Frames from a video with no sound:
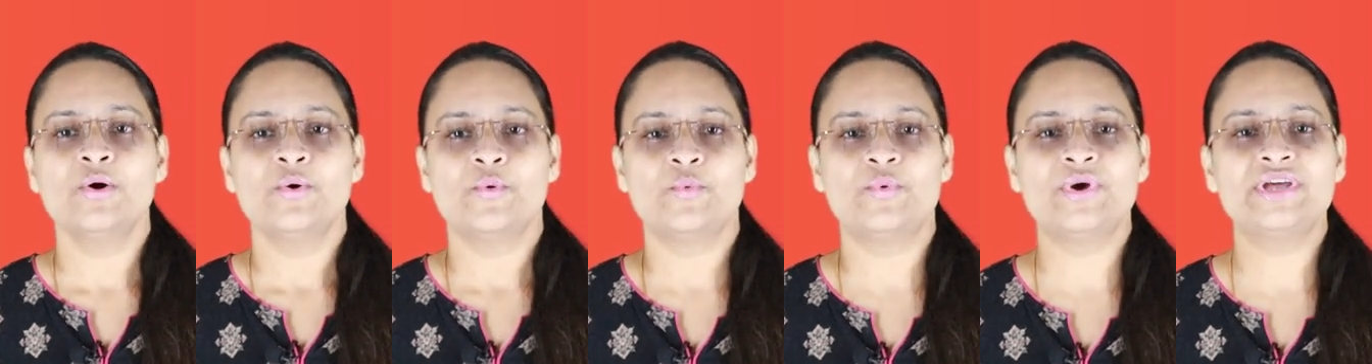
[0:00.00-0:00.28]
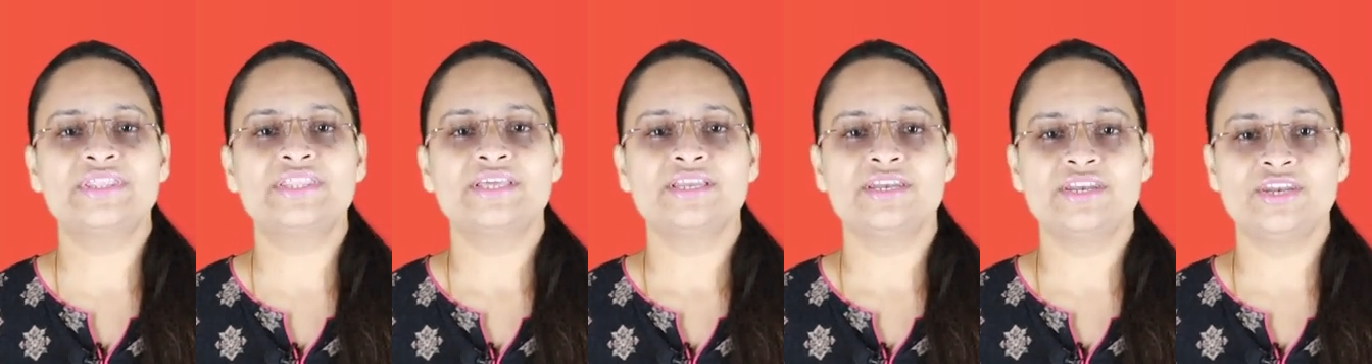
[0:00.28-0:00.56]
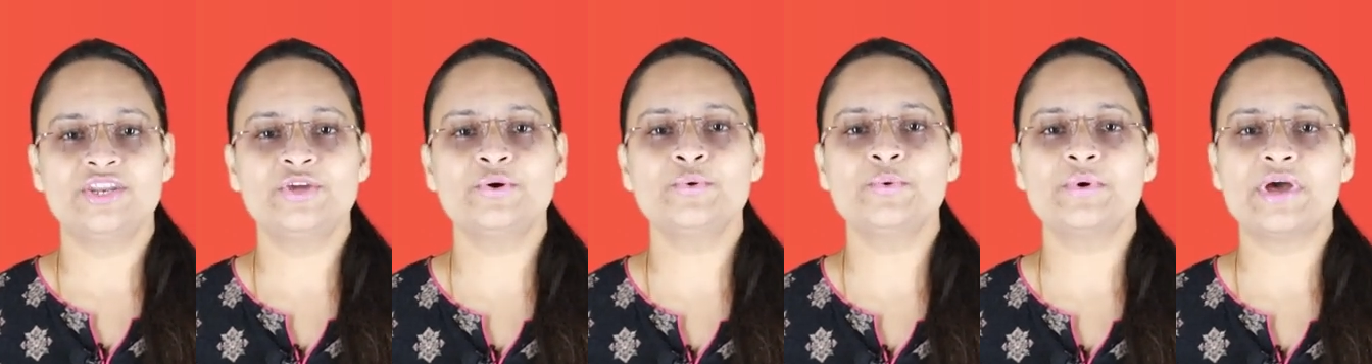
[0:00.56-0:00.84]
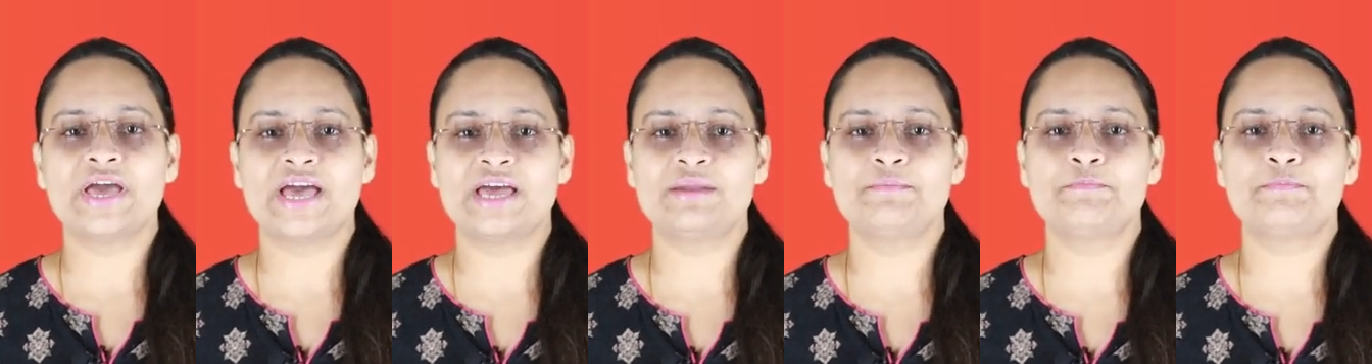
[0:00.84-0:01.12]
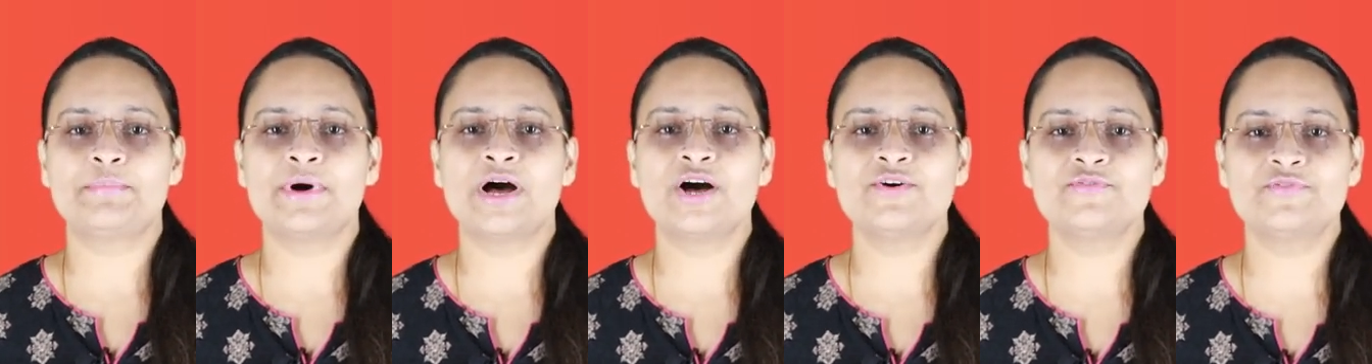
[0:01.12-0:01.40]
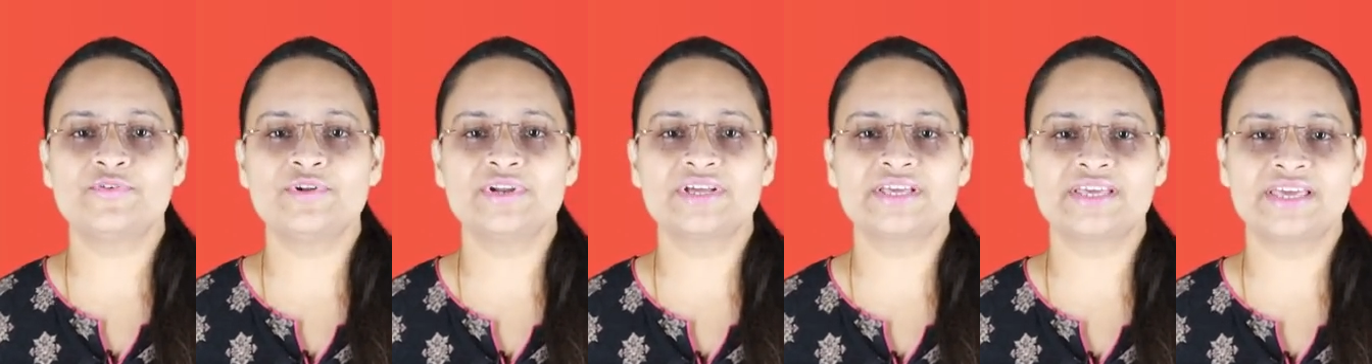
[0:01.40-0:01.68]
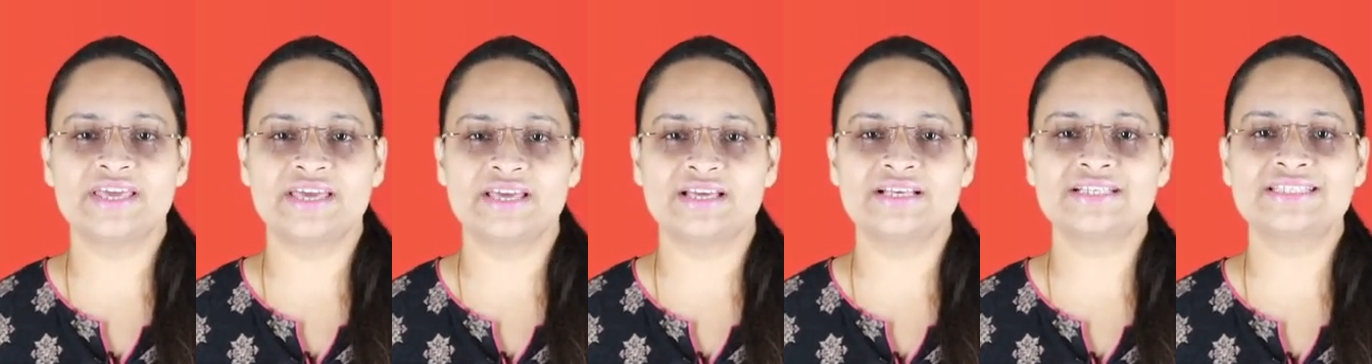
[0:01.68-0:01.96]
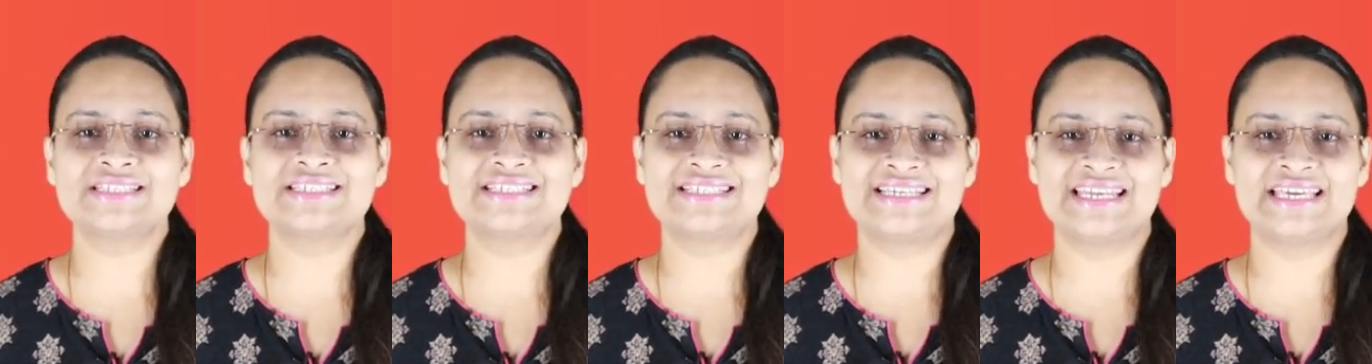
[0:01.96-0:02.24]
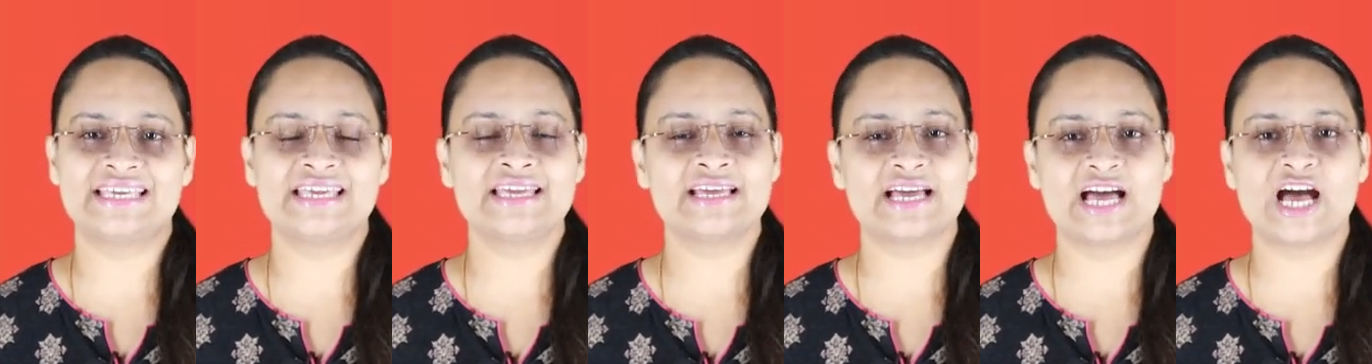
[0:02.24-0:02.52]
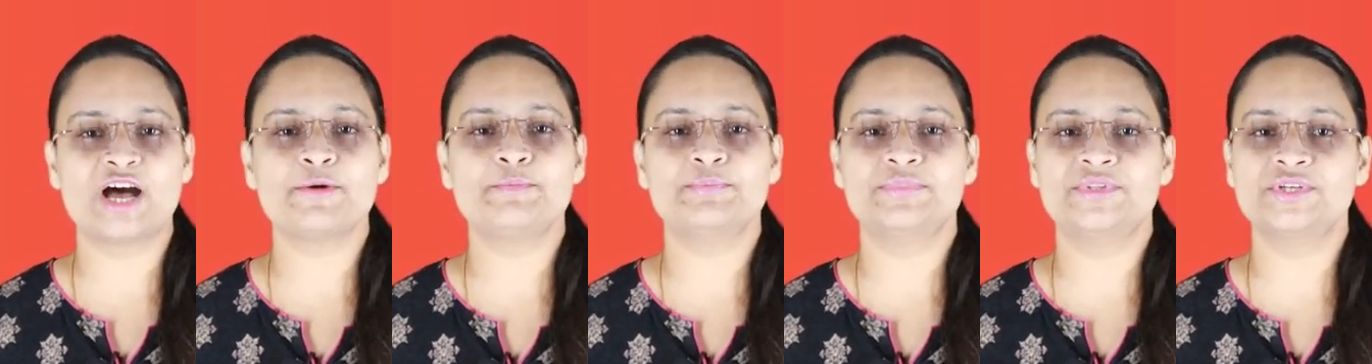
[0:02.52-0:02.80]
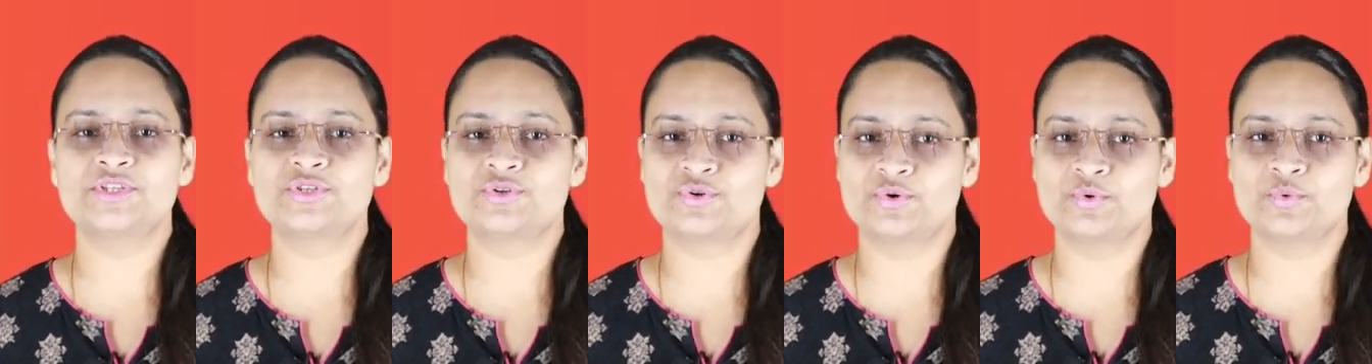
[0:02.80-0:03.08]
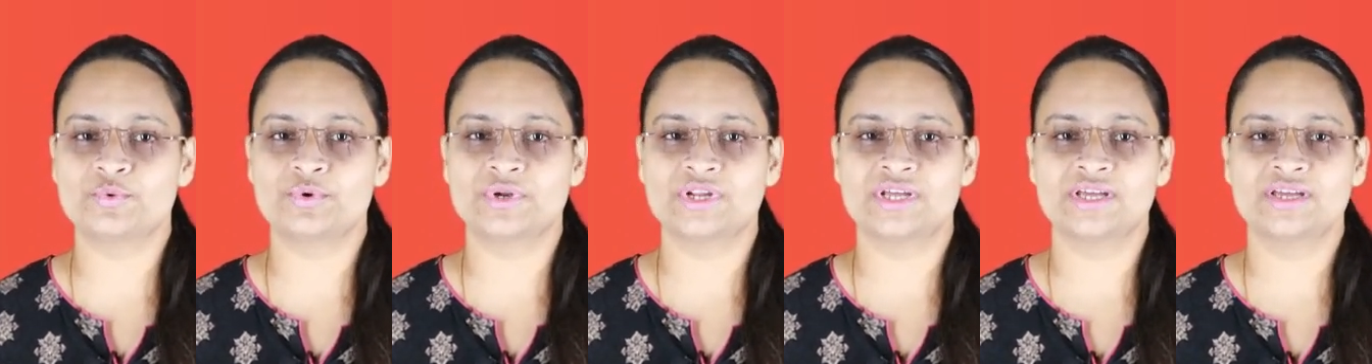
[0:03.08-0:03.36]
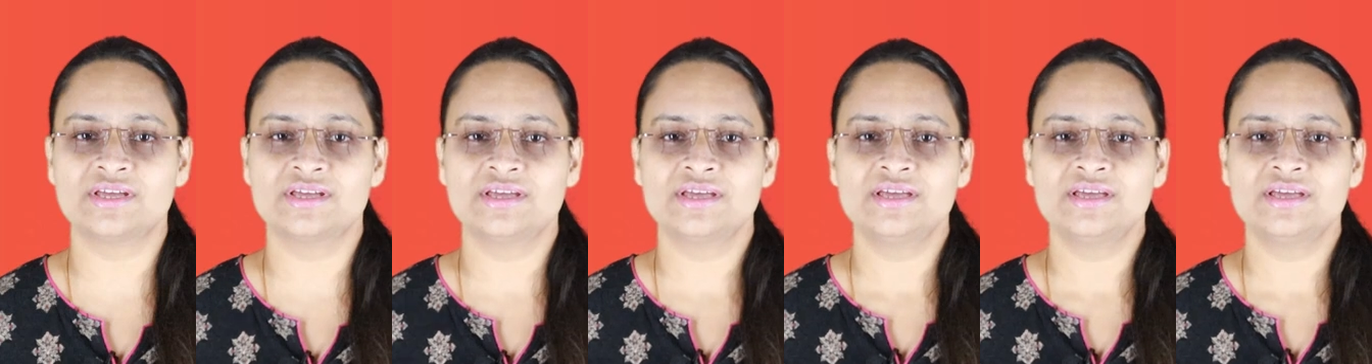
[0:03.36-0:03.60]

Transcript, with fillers: with new and powerful kings taking up the throne.